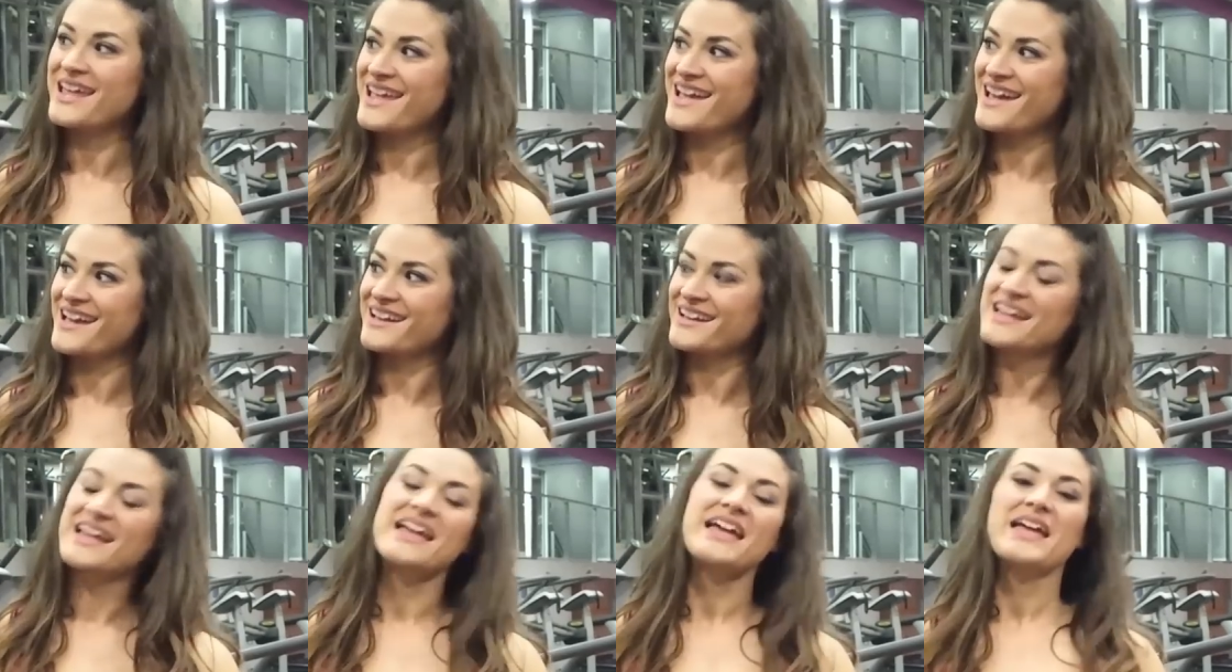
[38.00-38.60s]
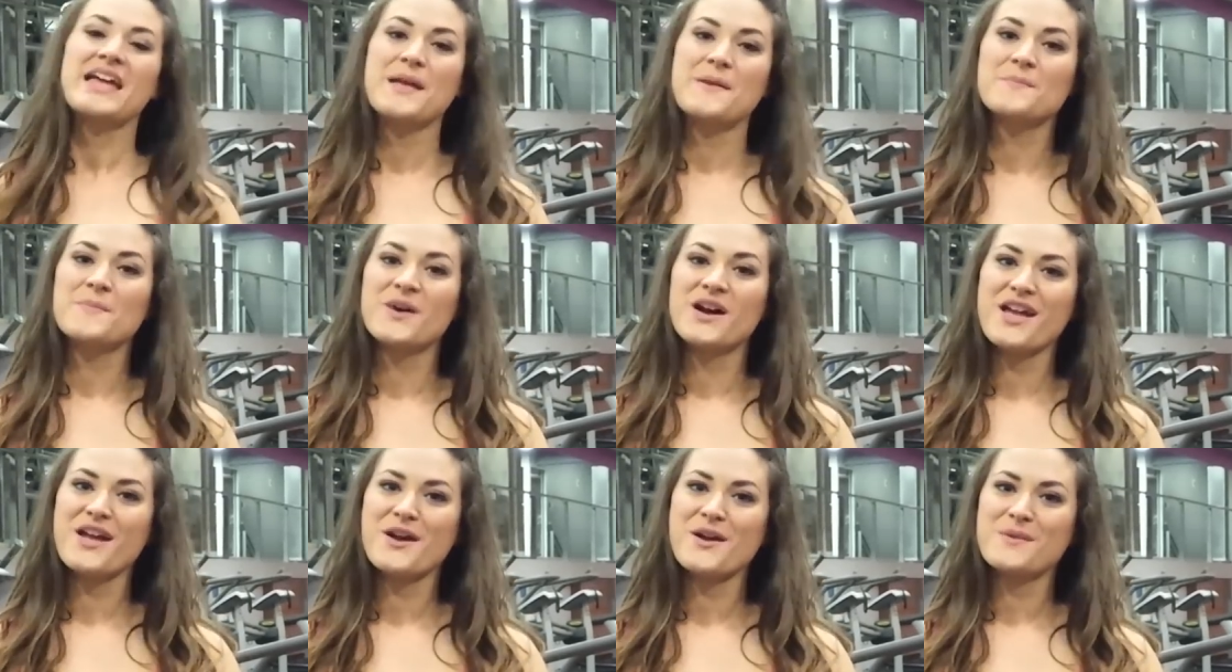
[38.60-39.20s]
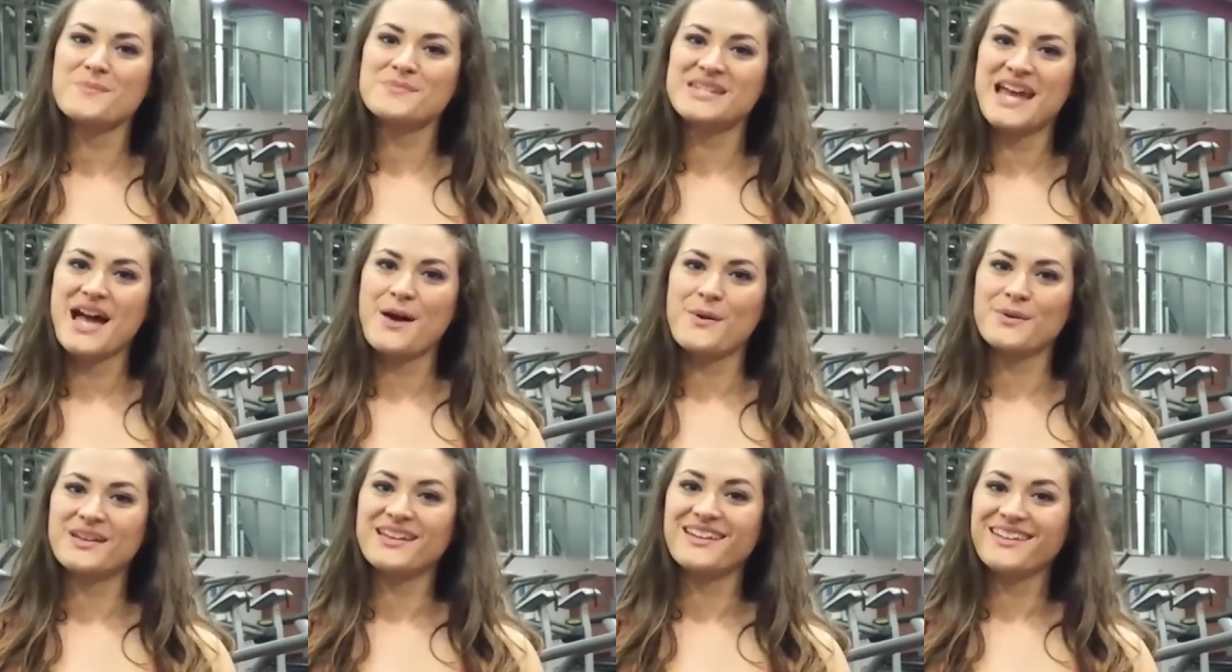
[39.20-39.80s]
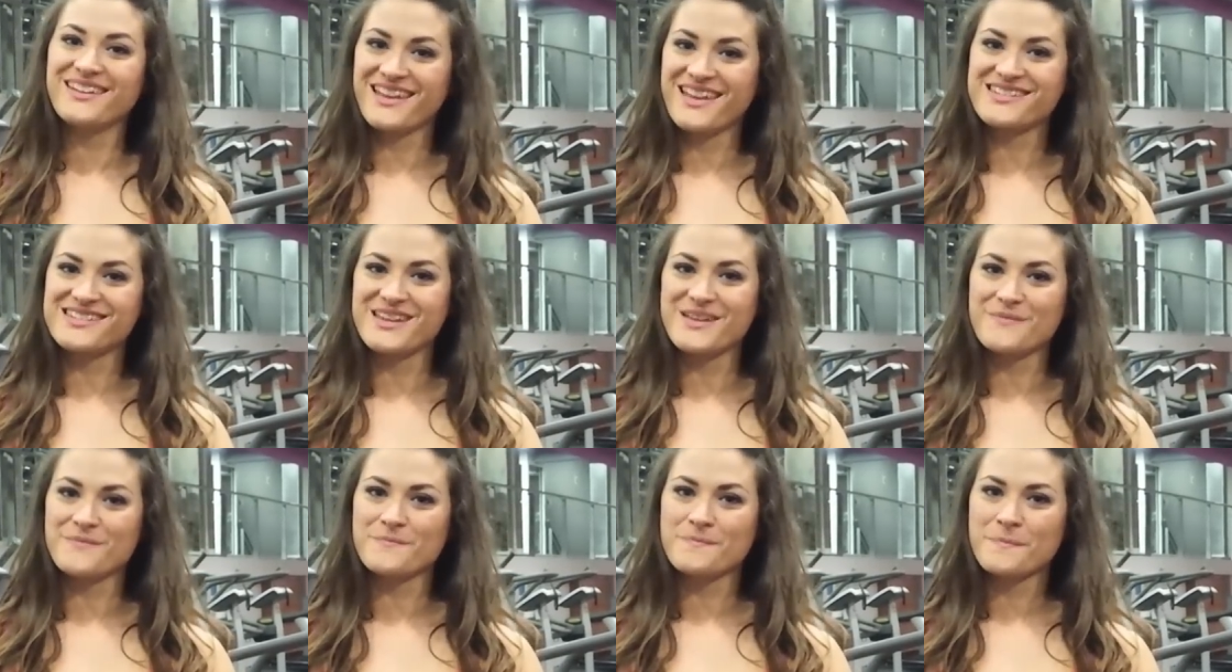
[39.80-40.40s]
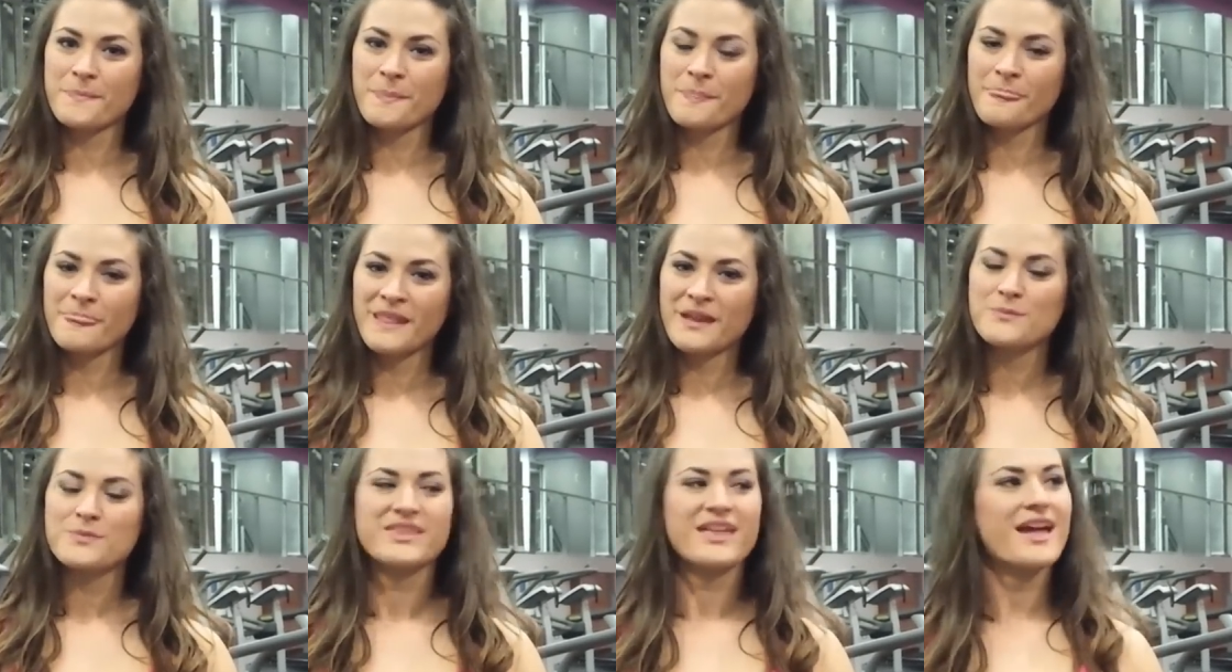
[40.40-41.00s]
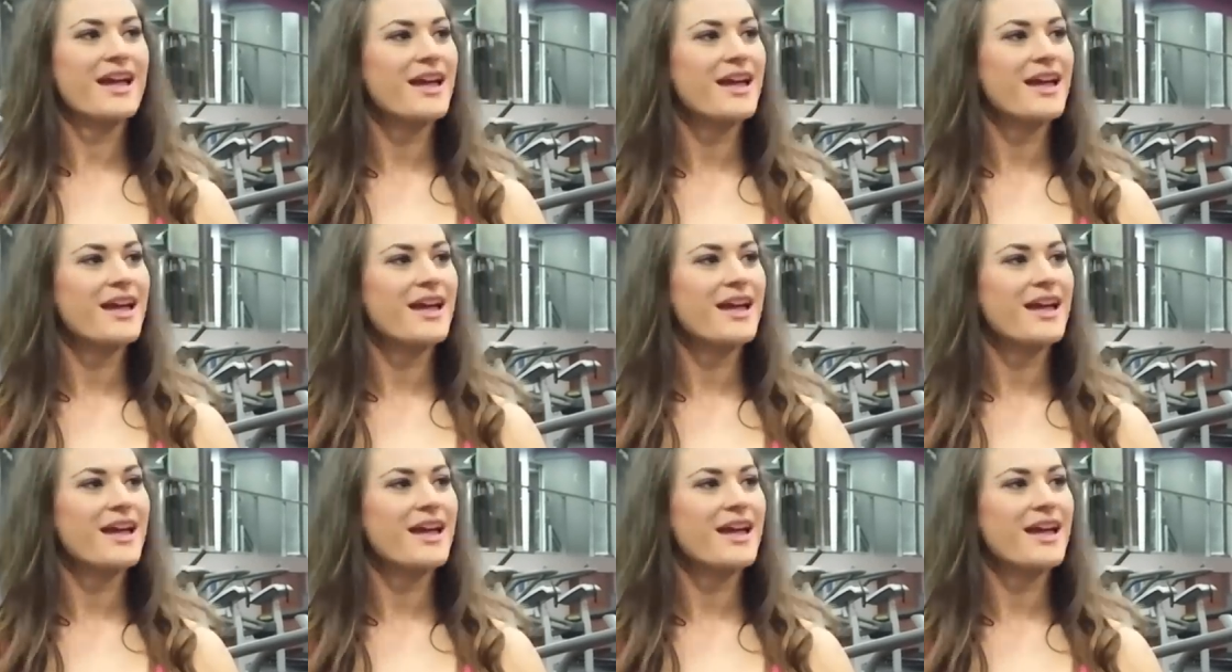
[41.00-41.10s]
here in my hometown, London. With